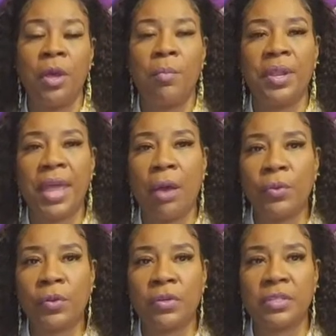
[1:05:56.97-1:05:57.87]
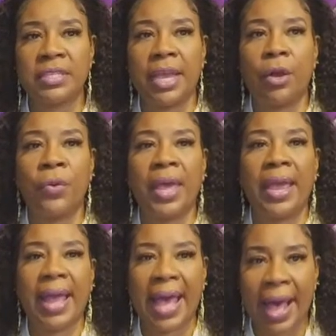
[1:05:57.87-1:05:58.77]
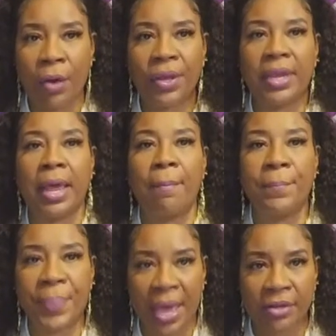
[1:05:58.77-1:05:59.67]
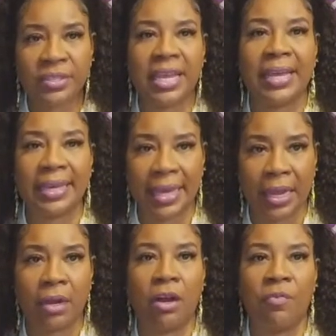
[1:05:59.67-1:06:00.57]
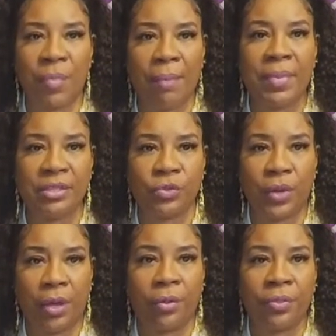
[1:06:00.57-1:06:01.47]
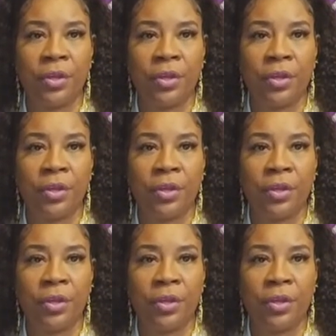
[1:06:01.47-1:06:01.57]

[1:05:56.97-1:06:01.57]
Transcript: but now we're going to say okay how can i better take care of my mental health